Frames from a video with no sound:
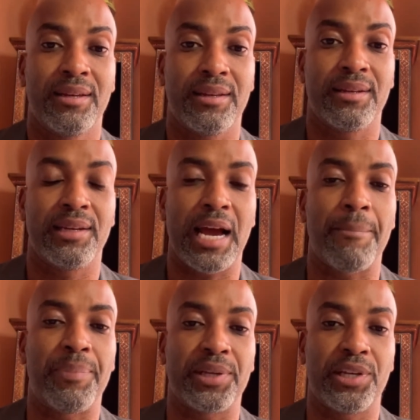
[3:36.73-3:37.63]
the
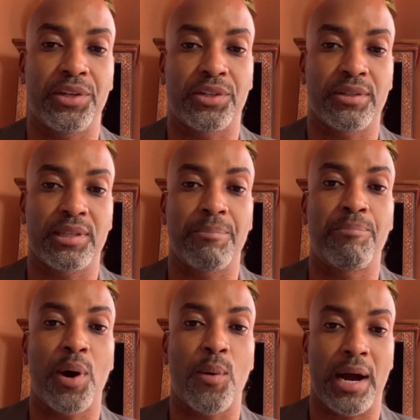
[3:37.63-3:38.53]
applications in
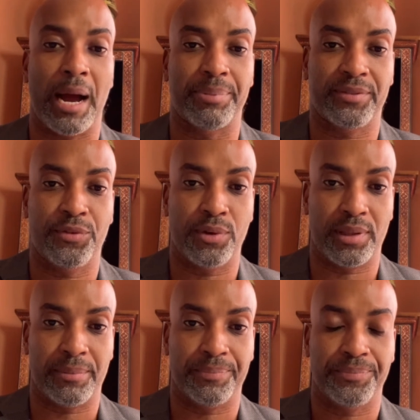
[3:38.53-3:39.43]
Power Apps for
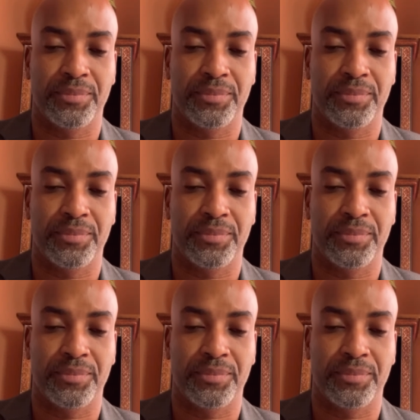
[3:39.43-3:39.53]
them.